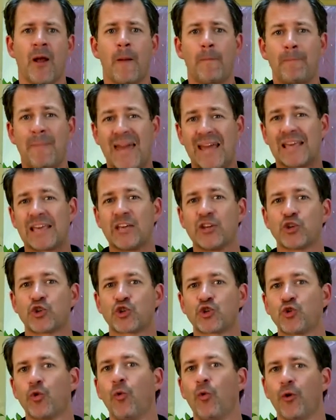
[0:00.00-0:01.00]
making
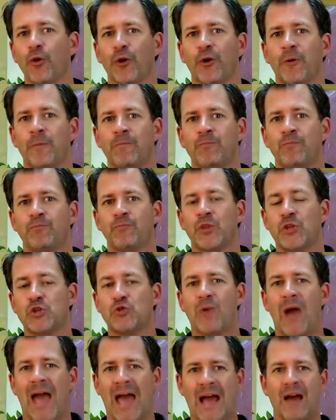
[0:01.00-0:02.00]
sure that
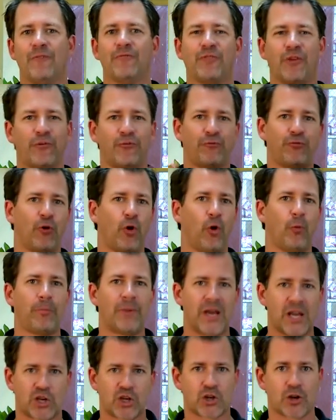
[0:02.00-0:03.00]
you have the full
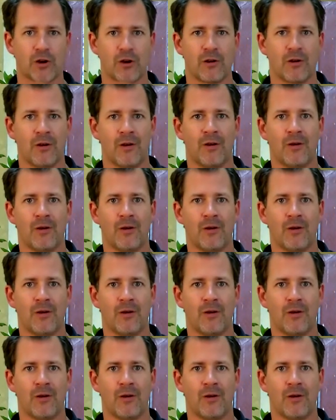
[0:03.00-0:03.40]
picture